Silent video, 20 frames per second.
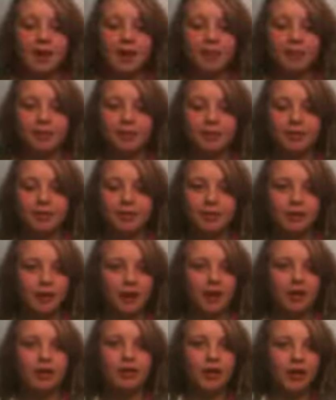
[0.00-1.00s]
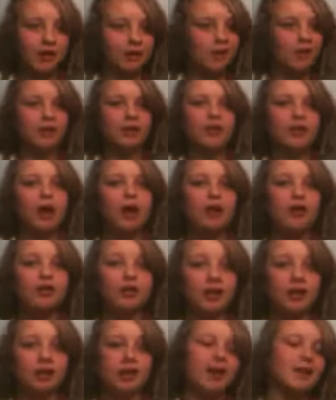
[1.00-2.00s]
up the other hair that you're not
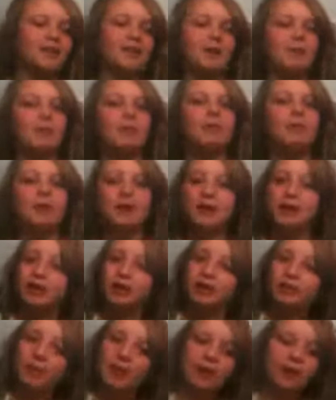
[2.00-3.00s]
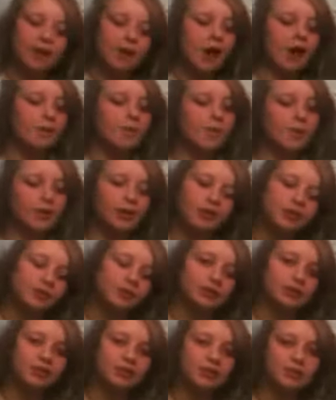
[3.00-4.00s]
dreading at that moment. Just pin it up or
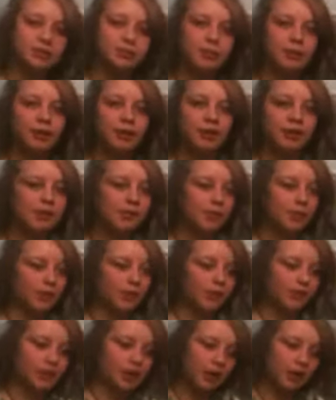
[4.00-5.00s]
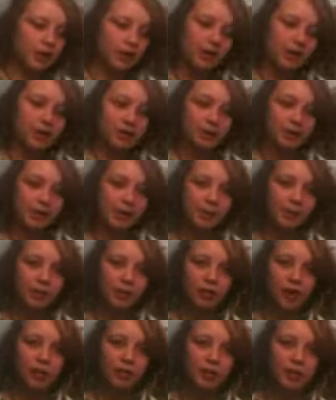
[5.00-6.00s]
put it in a ponytail and clip it up
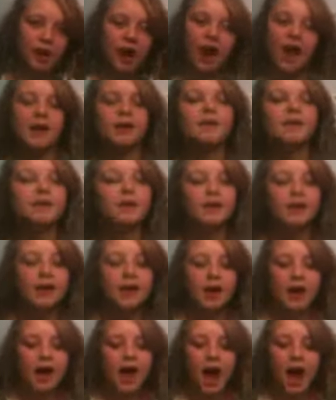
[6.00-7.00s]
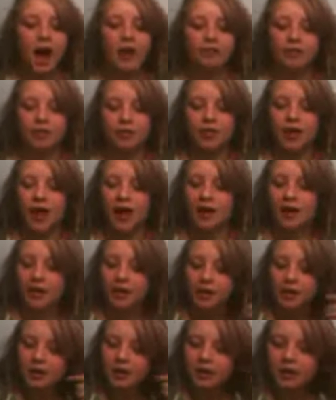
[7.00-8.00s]
on top of your head. After that,
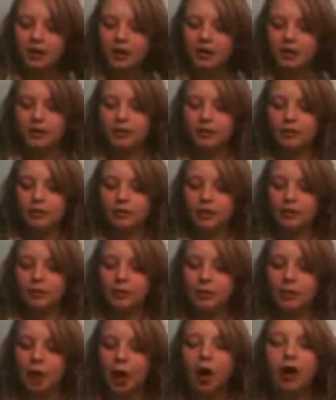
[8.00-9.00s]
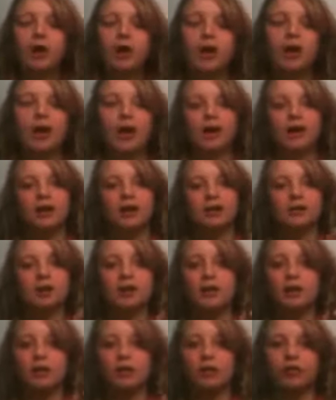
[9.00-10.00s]
you need to part your hair into
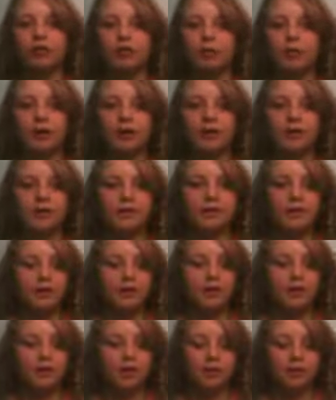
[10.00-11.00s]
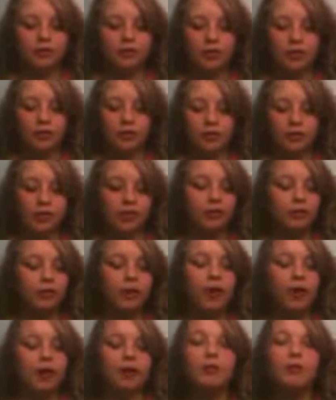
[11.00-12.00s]
little squares. So the
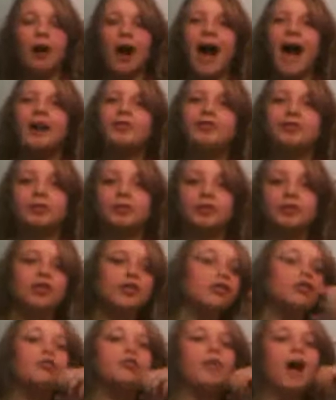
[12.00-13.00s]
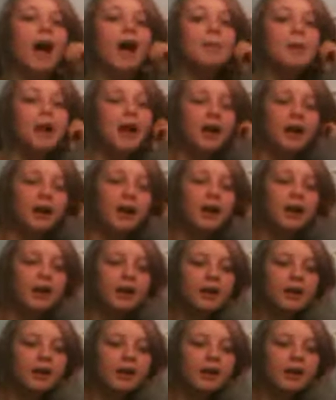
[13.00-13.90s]
square, it will actually just grab hair